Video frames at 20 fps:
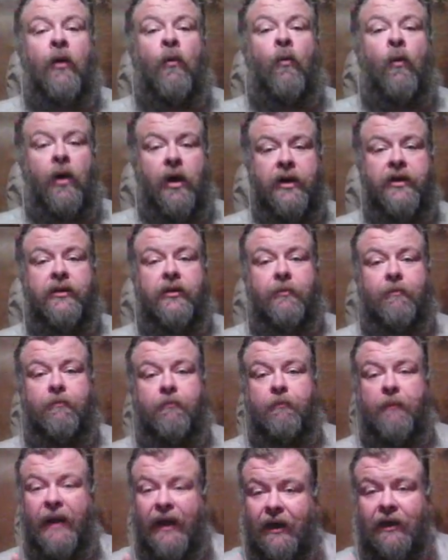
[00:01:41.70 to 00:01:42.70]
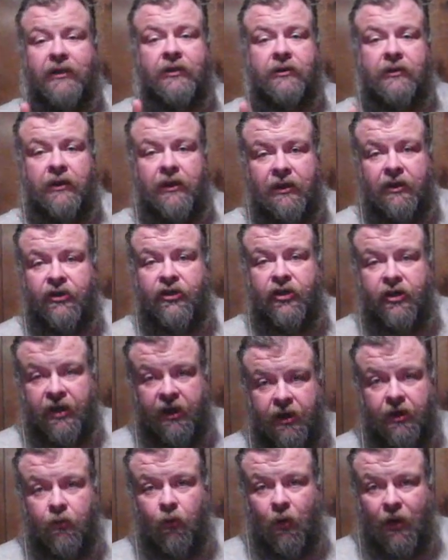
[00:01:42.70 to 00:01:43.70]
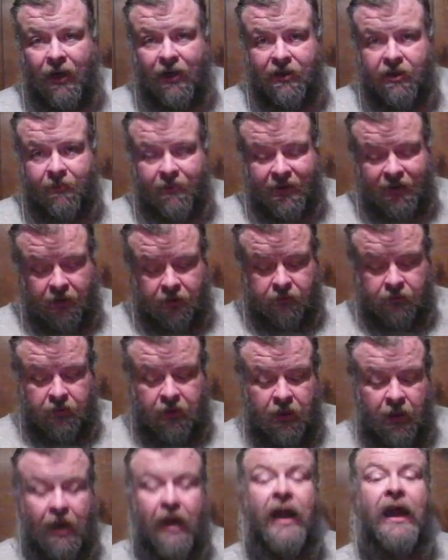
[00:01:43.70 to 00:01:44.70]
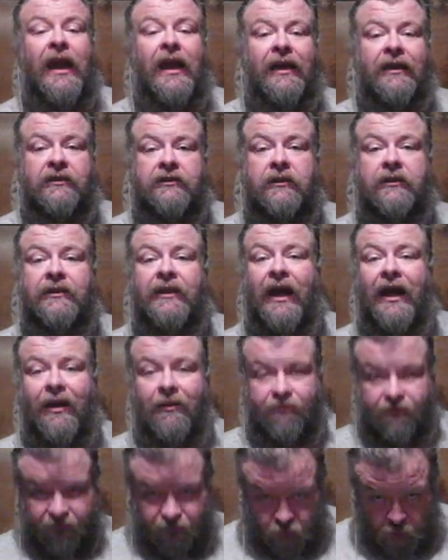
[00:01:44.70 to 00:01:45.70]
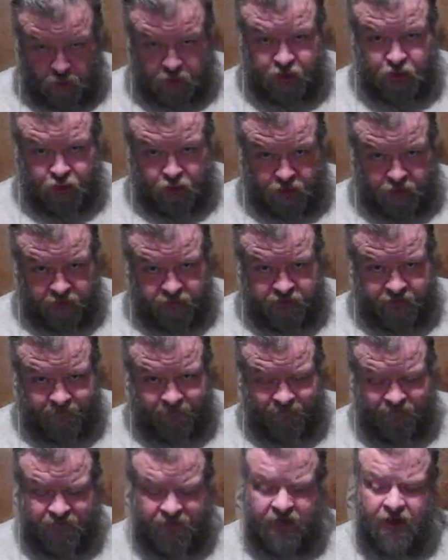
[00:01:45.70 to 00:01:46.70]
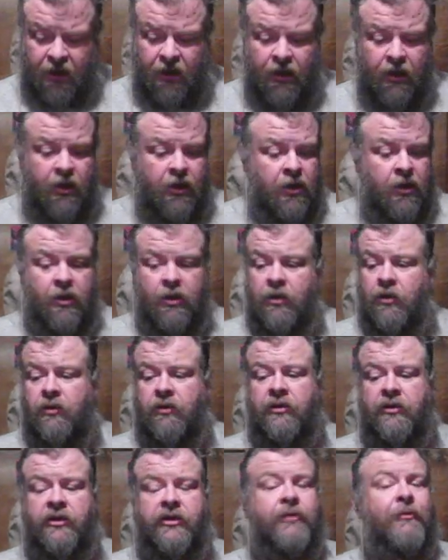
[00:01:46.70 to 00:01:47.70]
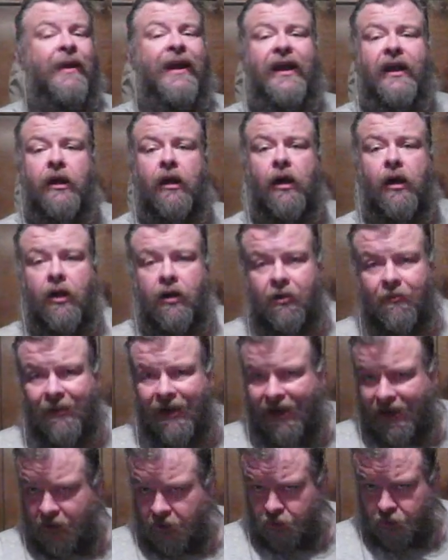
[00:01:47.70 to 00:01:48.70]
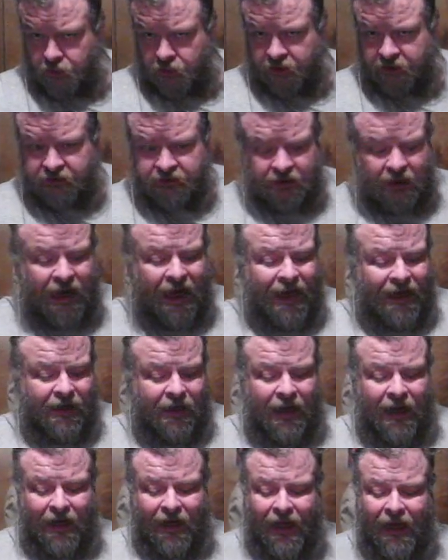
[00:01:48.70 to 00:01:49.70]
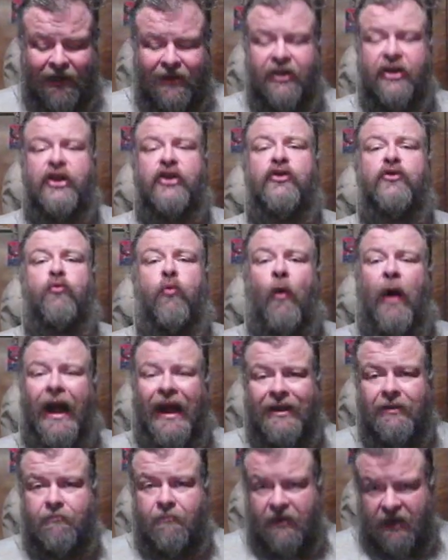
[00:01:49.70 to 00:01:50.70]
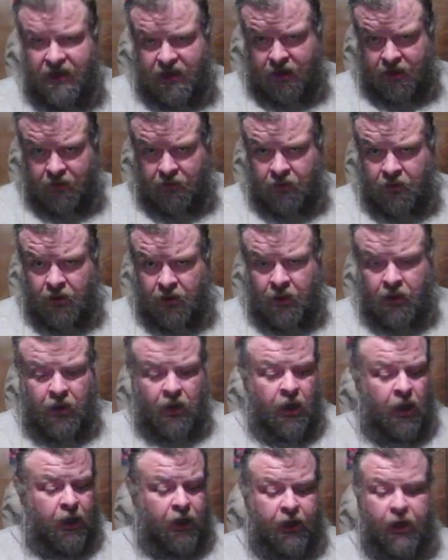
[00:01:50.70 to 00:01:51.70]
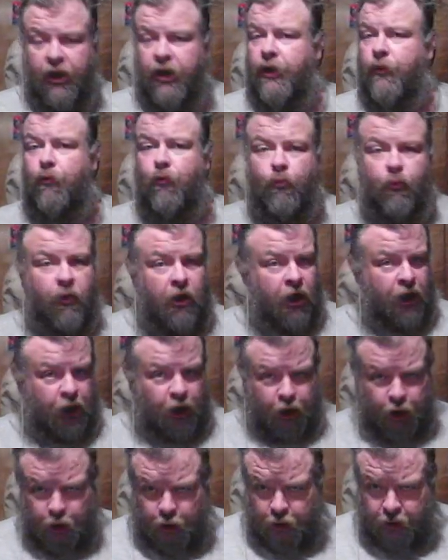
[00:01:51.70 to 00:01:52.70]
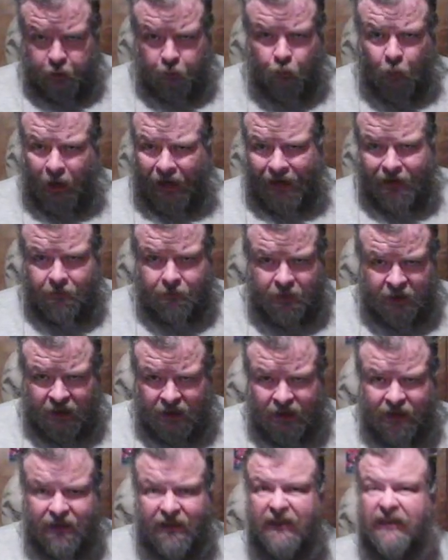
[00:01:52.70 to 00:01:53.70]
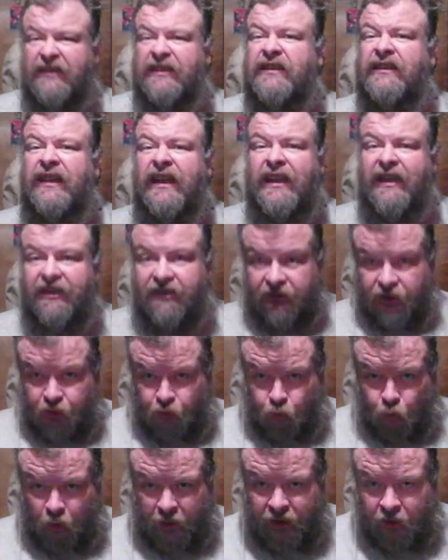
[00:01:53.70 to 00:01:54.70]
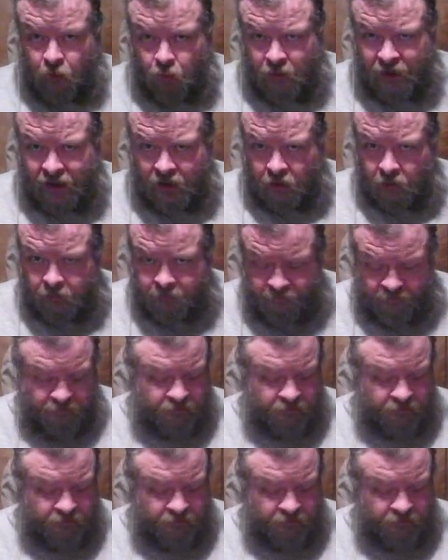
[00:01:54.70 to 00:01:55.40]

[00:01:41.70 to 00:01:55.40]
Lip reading: one of the biggest things you need to watch about is the type of wood you use. To make all of my lures, I like to use white pine, a good white pine that's seasoned real well.